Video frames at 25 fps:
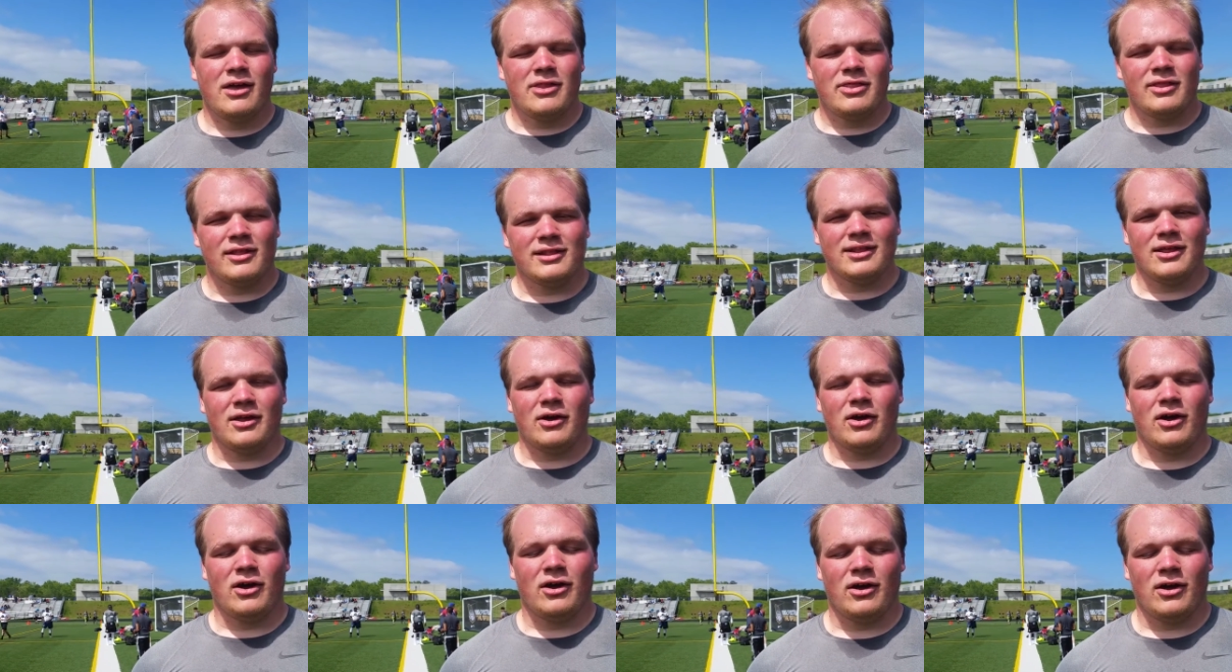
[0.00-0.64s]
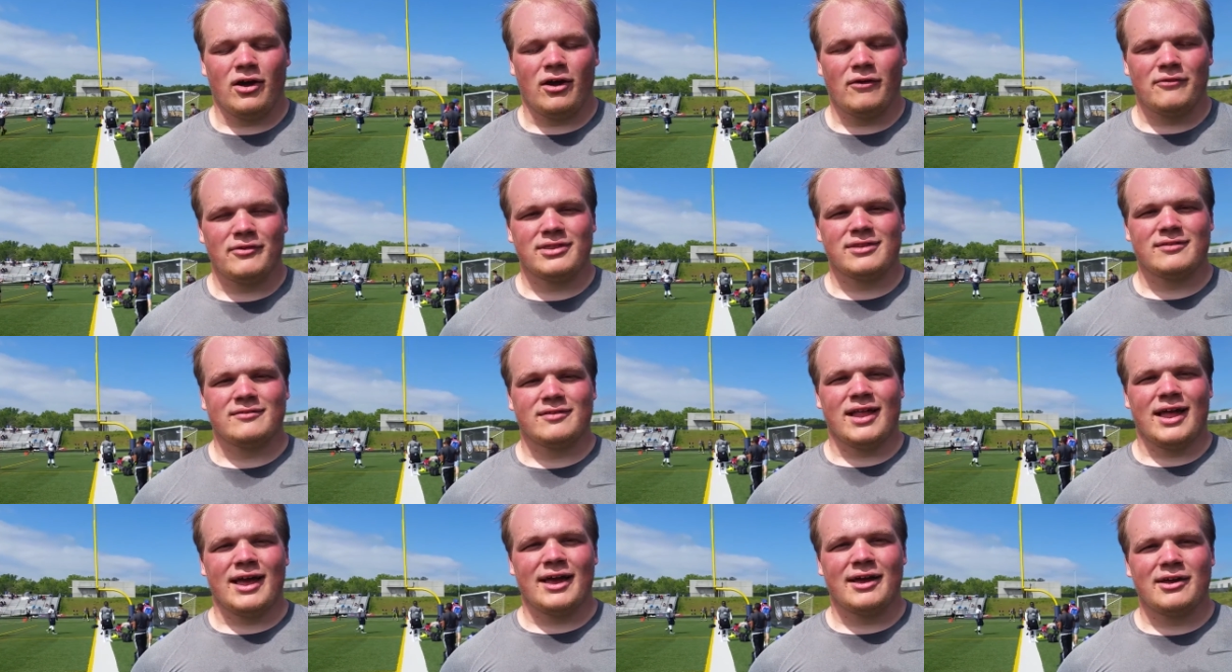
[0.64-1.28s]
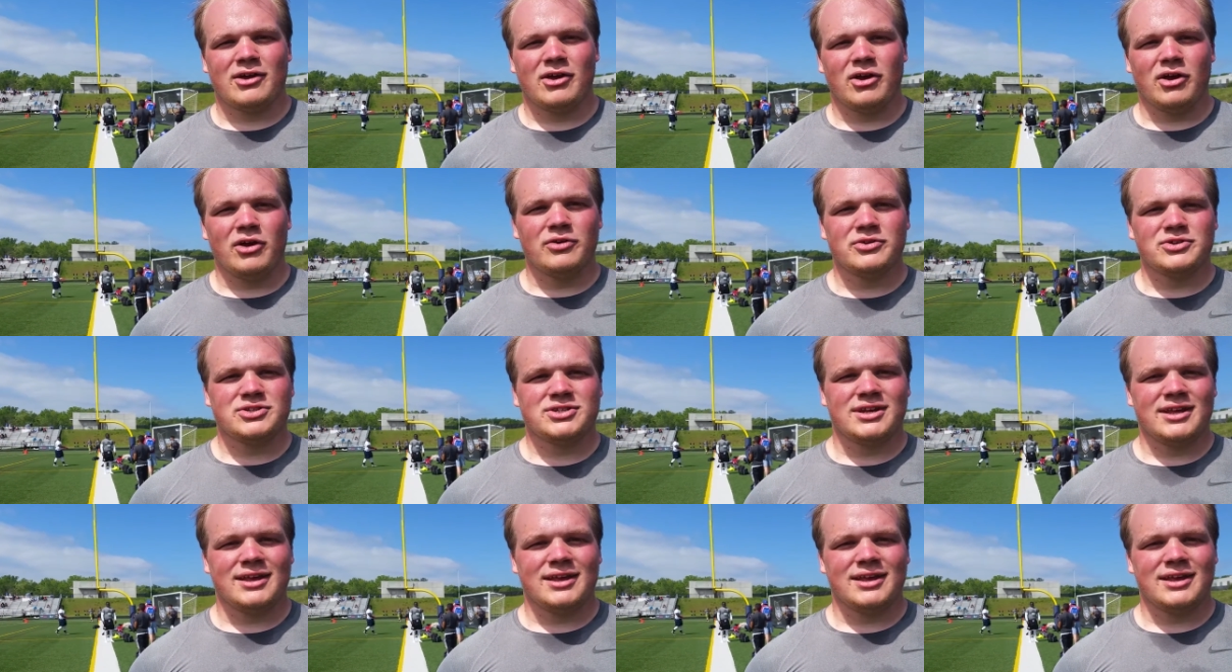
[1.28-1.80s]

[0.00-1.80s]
the offensive line coach,